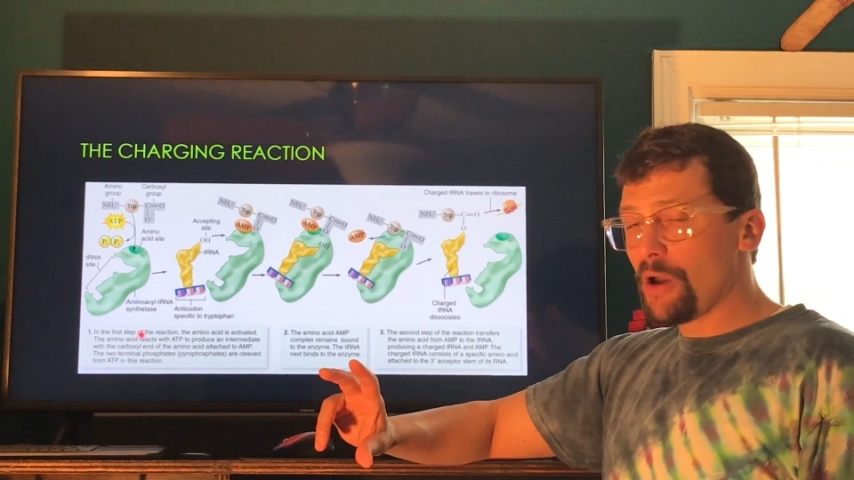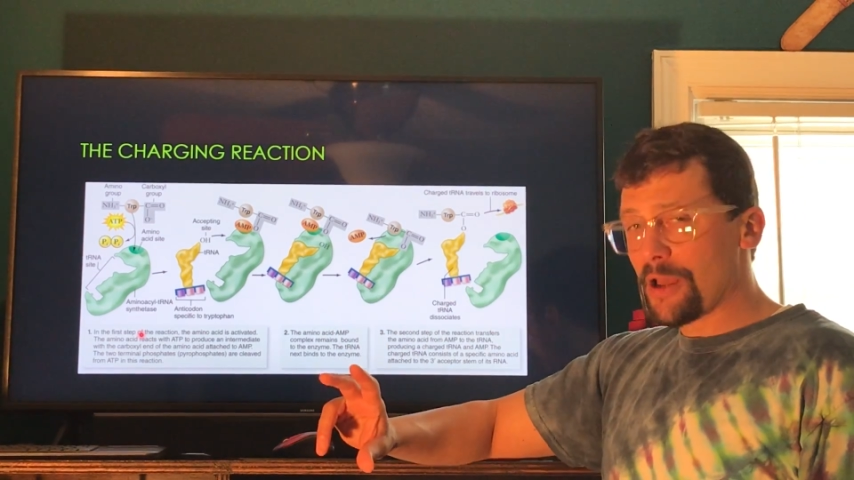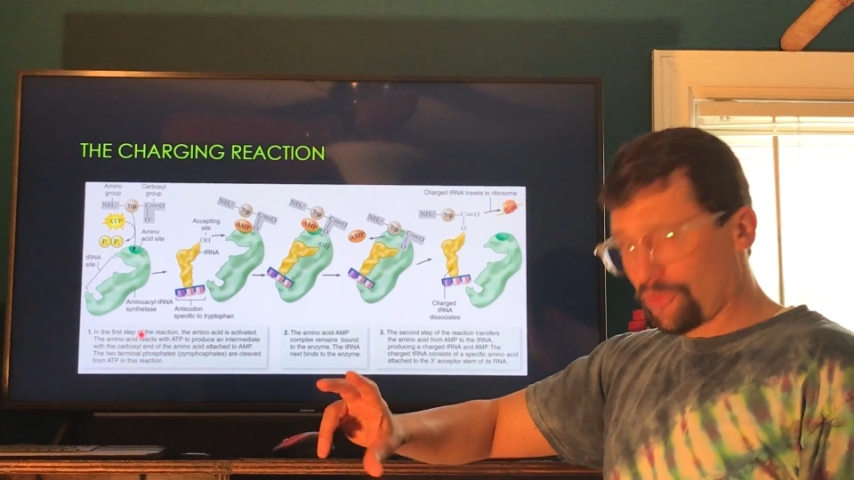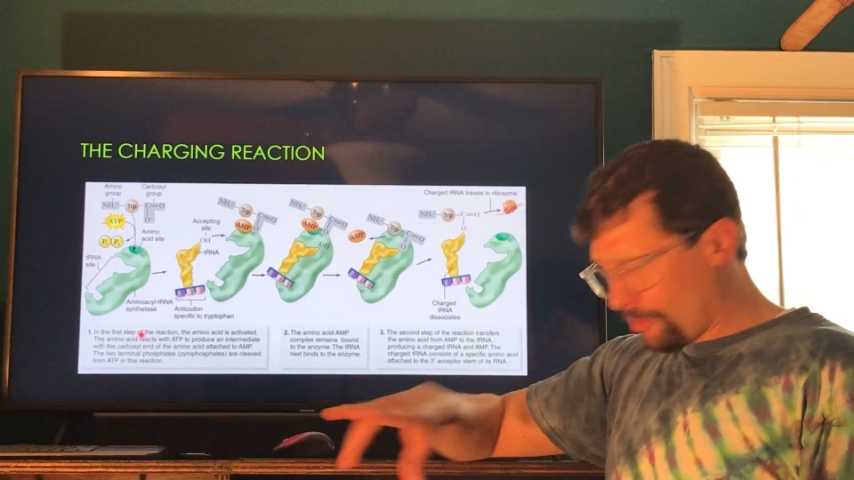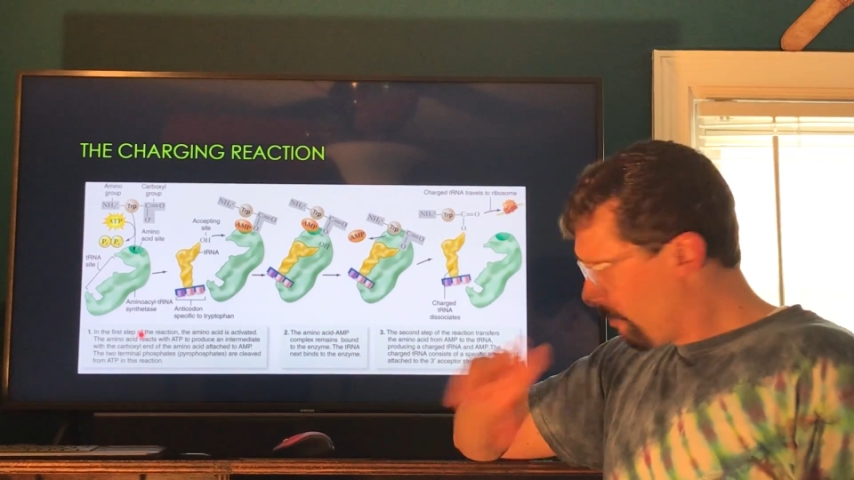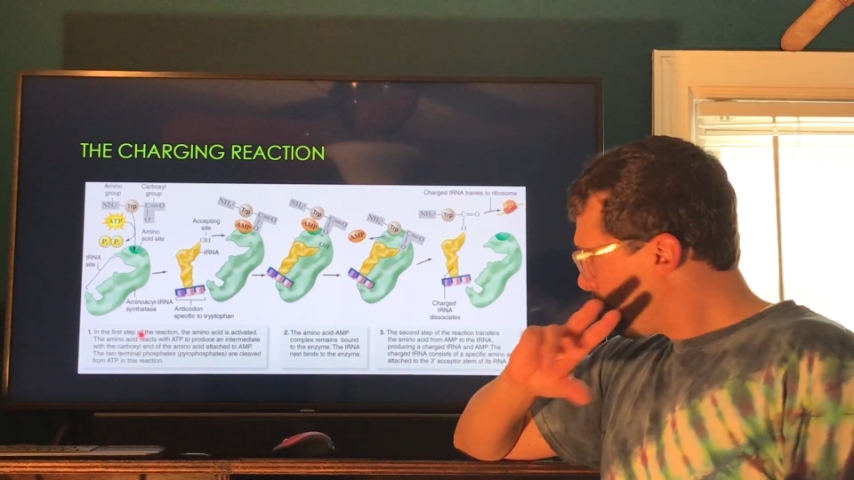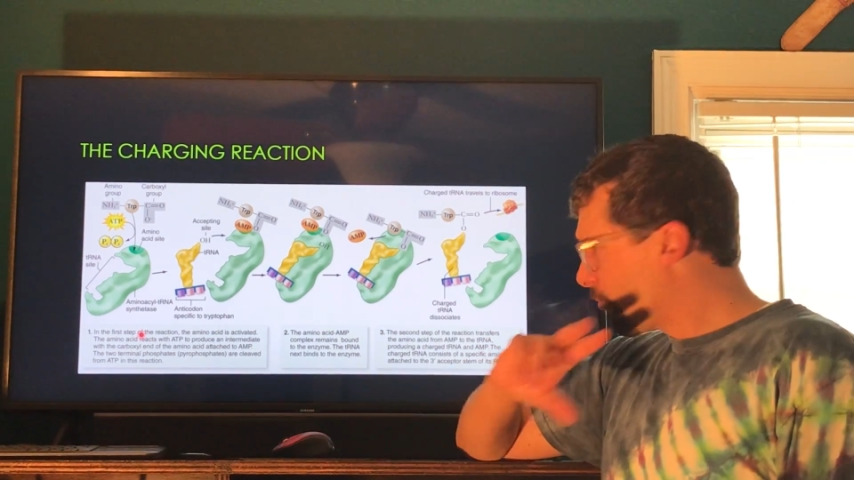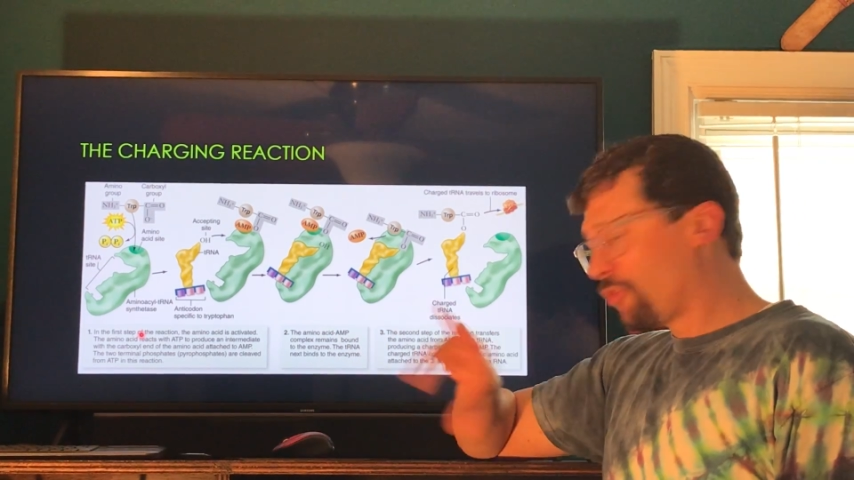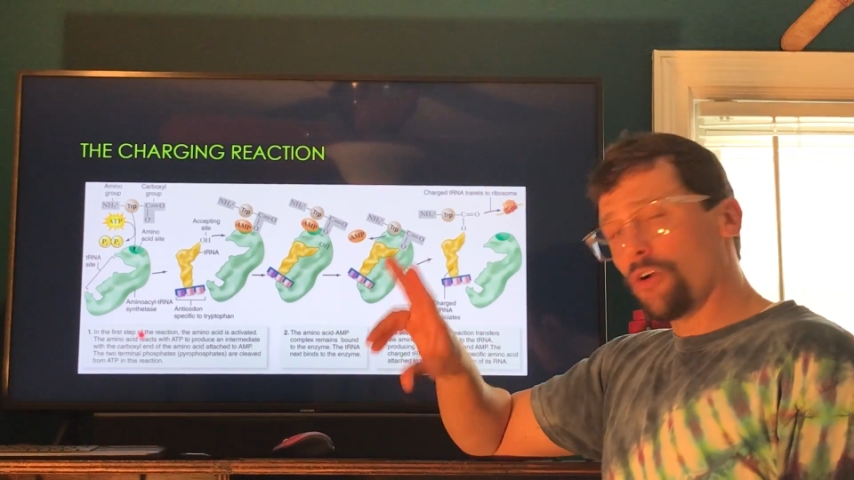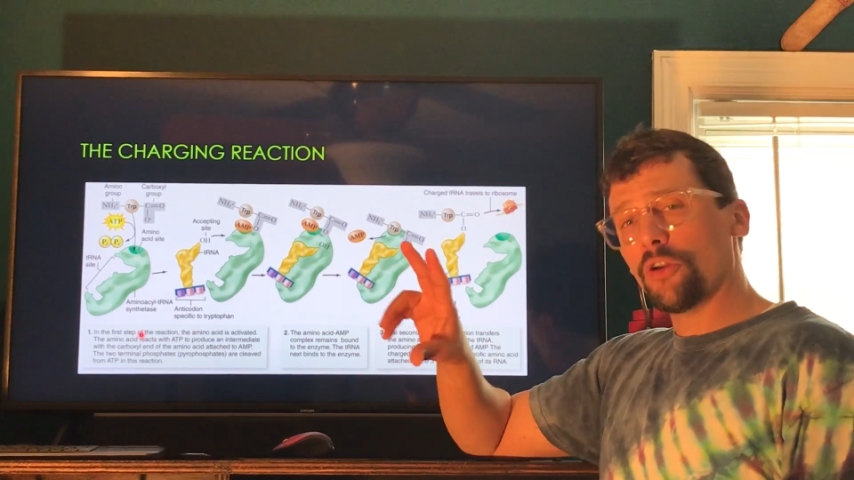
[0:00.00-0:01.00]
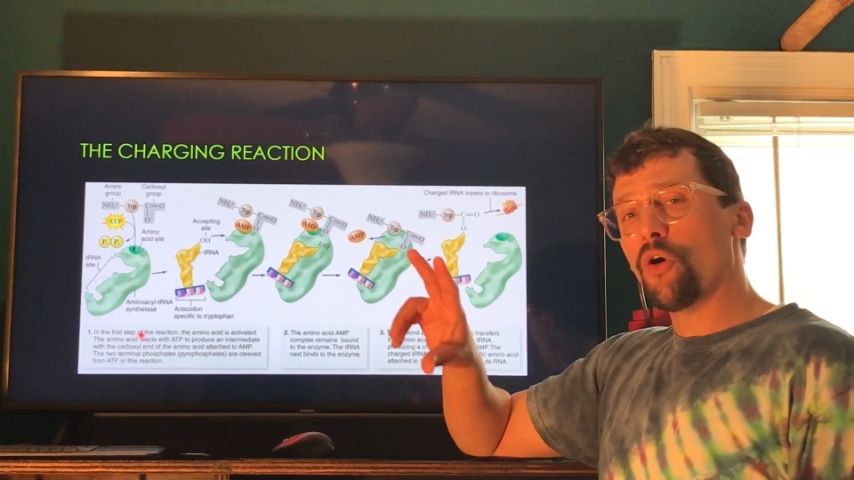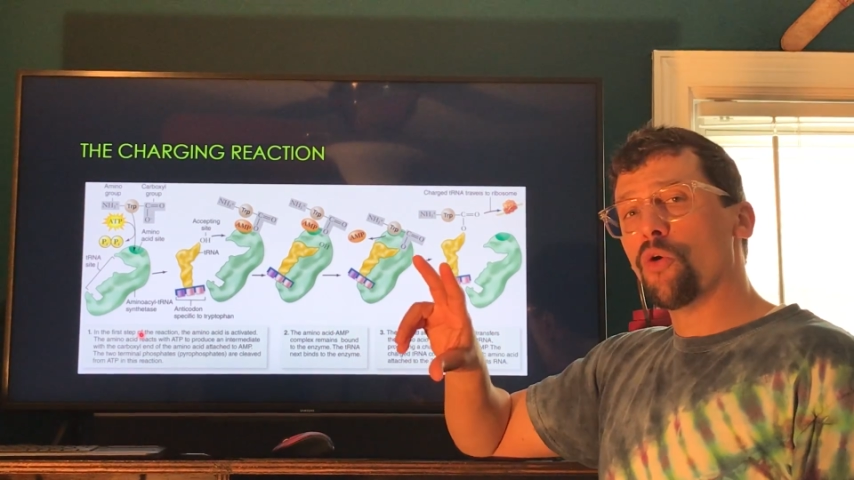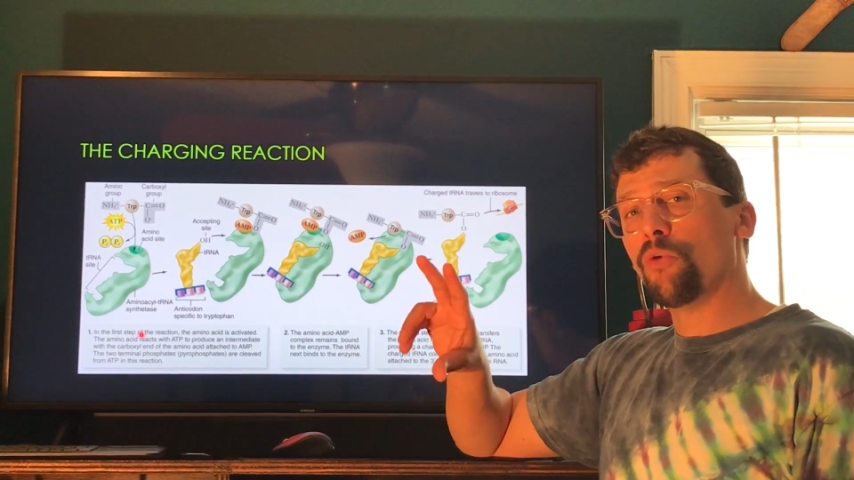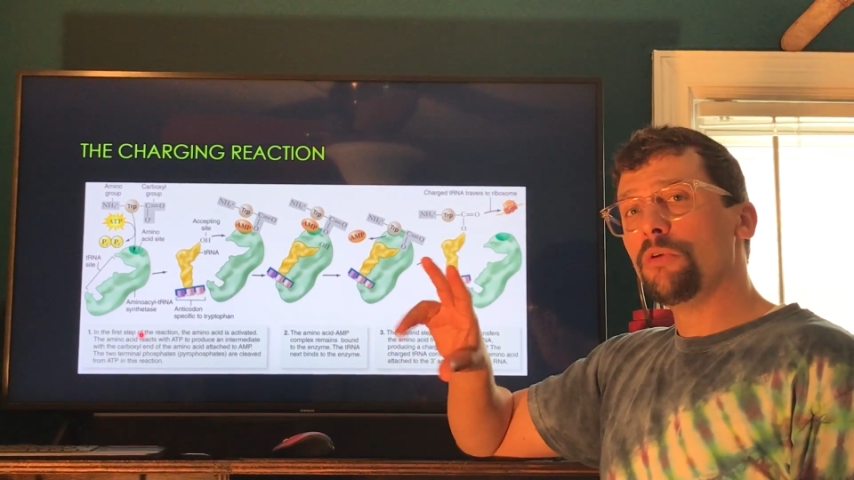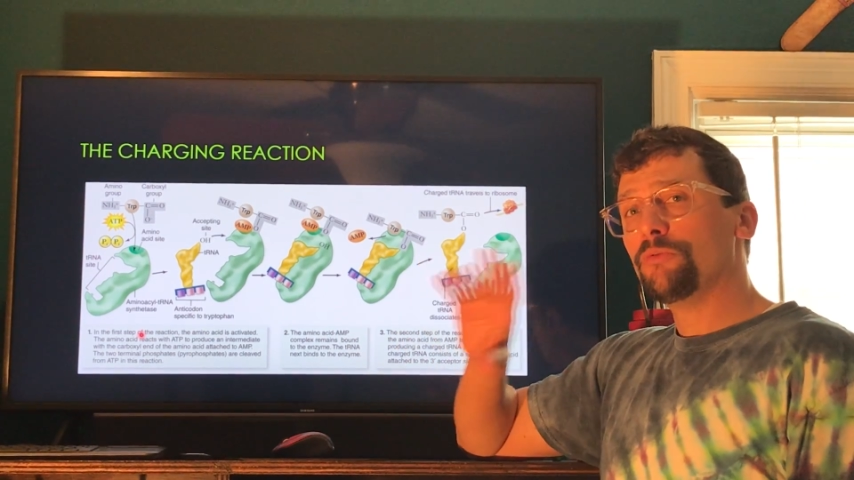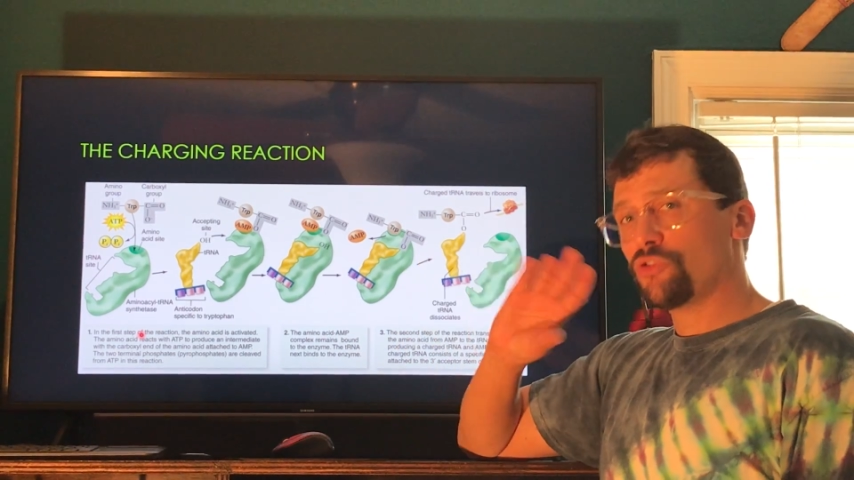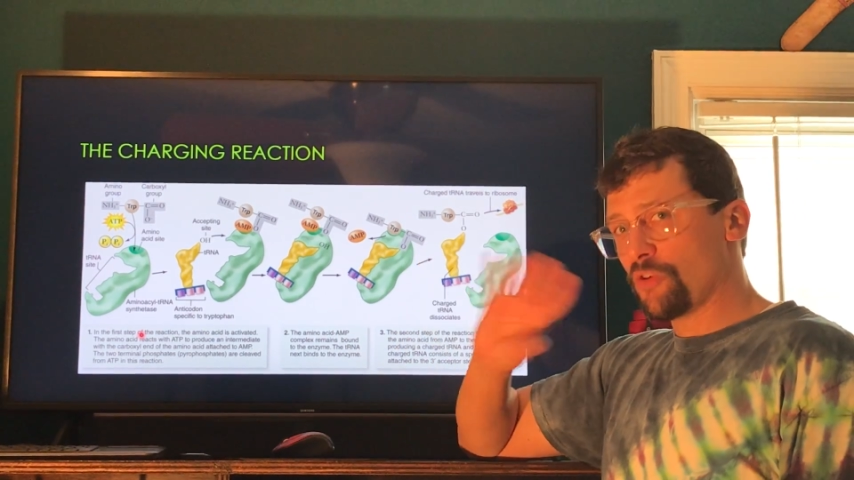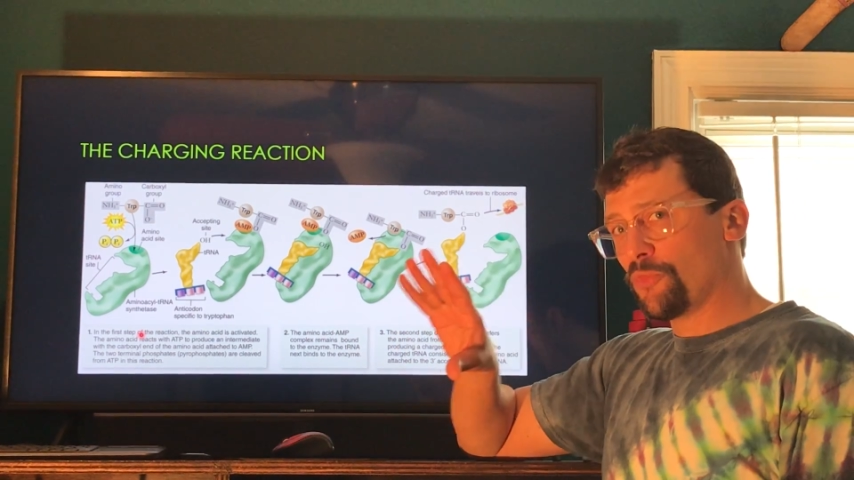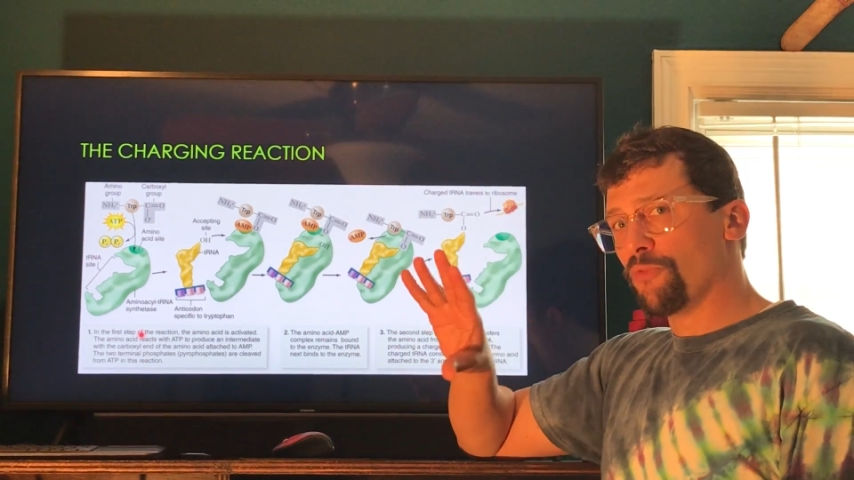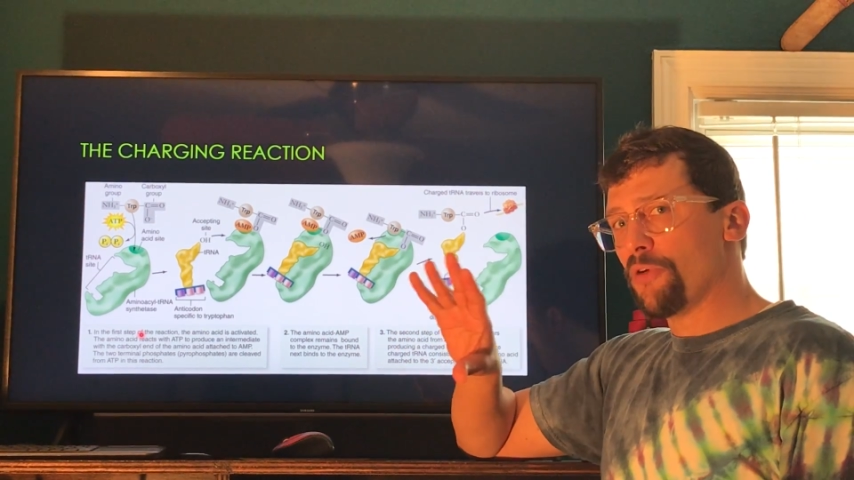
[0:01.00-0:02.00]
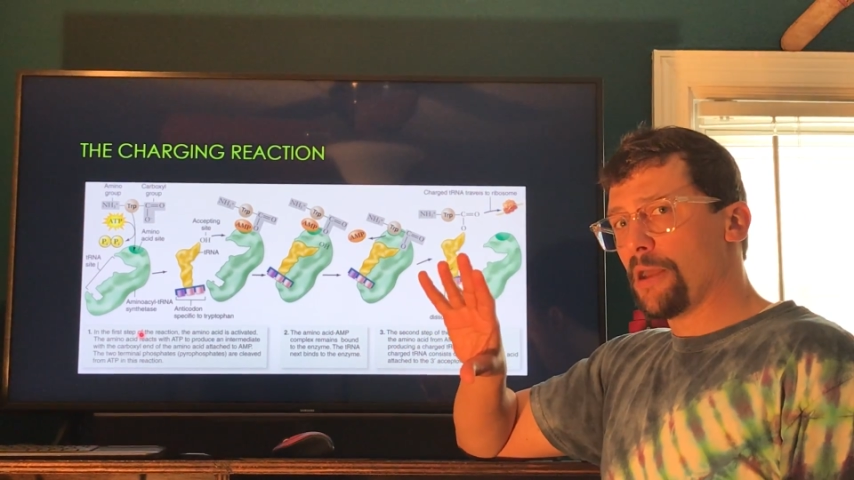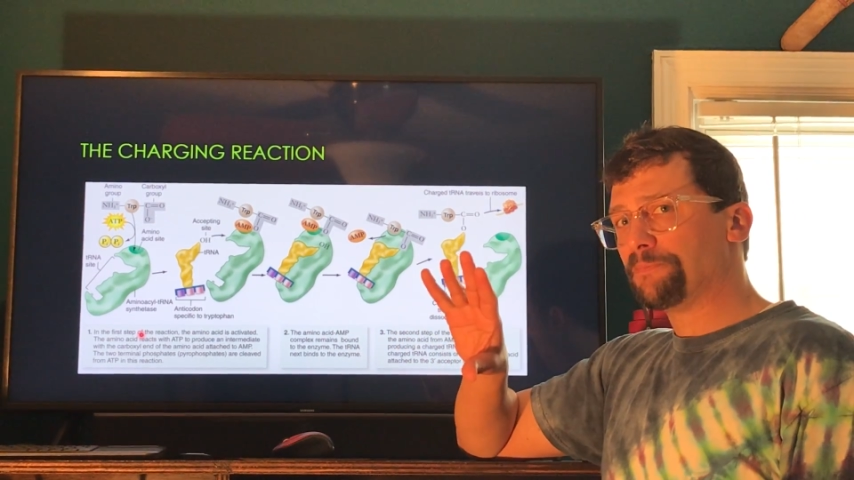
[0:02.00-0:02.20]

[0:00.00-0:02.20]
acid is going to hold tryptophan.